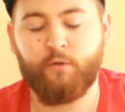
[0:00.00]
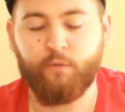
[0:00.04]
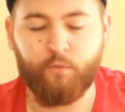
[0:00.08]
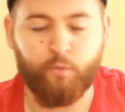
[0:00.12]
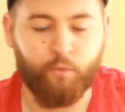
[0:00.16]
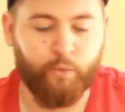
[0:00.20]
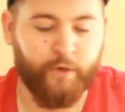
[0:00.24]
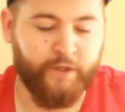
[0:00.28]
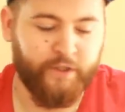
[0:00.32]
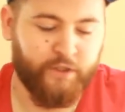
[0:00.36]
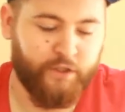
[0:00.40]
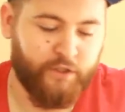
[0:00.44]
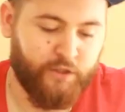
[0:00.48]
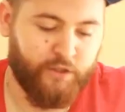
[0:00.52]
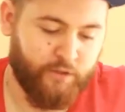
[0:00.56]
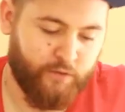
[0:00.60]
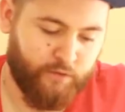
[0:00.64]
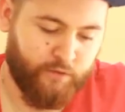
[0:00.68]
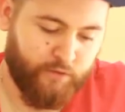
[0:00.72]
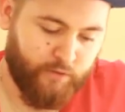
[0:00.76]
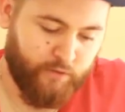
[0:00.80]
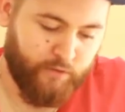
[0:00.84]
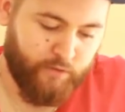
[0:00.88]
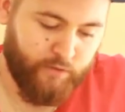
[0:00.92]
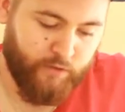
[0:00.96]
which
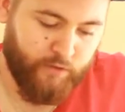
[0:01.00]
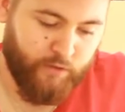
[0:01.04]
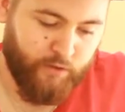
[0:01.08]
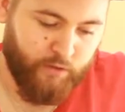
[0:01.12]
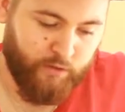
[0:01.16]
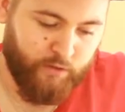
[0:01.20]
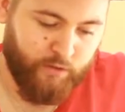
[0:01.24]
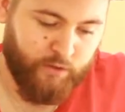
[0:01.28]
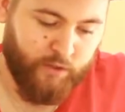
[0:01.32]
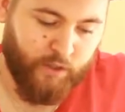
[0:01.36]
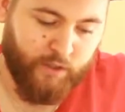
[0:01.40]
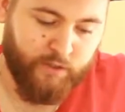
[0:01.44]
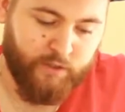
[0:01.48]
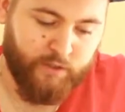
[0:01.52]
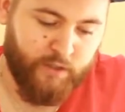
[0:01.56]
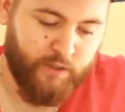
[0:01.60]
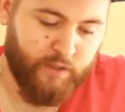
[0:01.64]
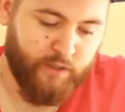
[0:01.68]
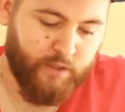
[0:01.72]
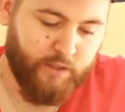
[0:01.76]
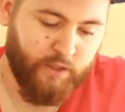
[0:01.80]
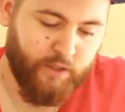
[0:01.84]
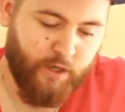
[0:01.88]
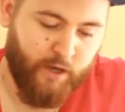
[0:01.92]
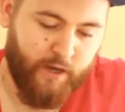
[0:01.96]
doesn't
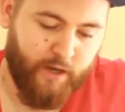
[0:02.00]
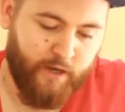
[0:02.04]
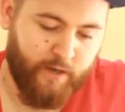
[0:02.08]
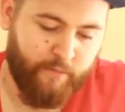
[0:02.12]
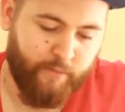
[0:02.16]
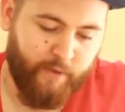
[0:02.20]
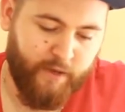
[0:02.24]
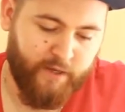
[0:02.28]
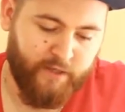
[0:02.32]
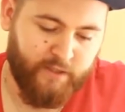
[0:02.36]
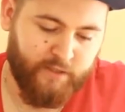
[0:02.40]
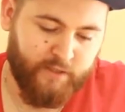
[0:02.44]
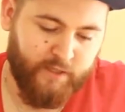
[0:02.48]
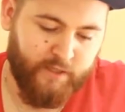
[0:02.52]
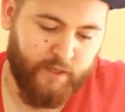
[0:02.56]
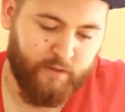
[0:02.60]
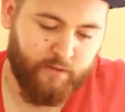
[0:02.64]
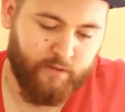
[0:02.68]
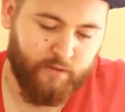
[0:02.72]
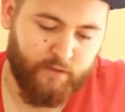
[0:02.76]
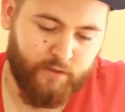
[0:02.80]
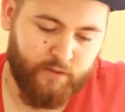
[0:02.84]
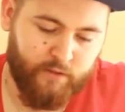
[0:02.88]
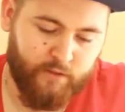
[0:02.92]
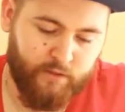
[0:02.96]
entirely make
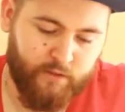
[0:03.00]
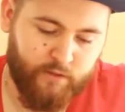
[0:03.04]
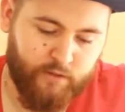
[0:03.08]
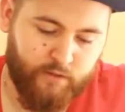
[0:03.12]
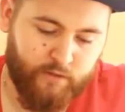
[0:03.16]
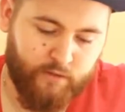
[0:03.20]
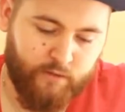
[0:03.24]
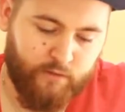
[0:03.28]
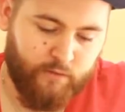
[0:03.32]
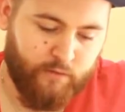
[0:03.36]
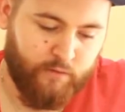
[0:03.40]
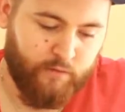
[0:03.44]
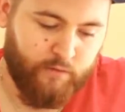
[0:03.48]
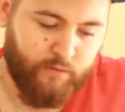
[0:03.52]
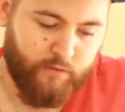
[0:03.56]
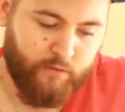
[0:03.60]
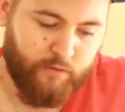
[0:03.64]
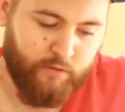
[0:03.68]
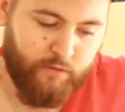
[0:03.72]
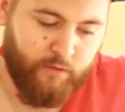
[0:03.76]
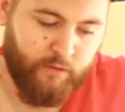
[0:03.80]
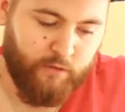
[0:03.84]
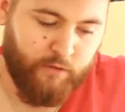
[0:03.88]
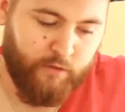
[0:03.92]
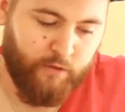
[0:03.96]
sense.
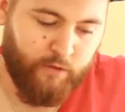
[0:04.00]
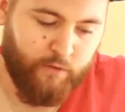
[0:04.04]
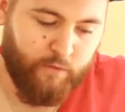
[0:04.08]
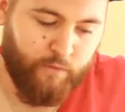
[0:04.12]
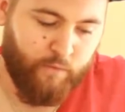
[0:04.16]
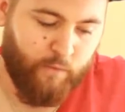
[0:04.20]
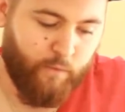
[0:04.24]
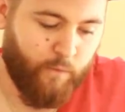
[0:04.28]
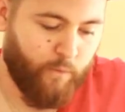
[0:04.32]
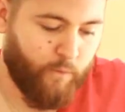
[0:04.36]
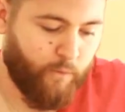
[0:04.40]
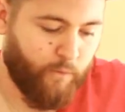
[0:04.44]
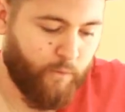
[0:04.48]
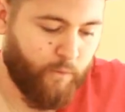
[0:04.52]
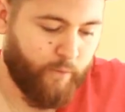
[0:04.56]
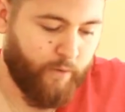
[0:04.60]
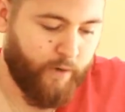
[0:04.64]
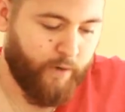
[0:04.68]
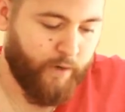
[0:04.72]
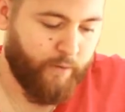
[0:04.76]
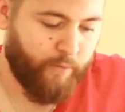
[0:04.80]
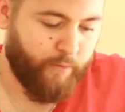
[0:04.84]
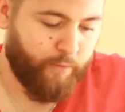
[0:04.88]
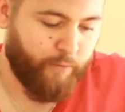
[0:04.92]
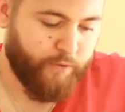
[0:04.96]

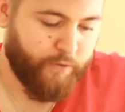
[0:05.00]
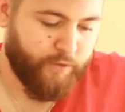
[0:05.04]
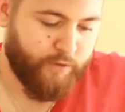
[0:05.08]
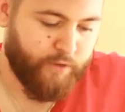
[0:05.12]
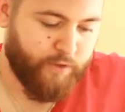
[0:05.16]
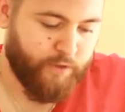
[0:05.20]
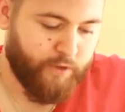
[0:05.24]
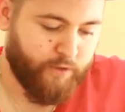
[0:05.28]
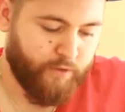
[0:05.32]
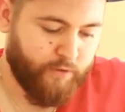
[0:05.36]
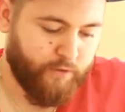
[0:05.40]
Why would...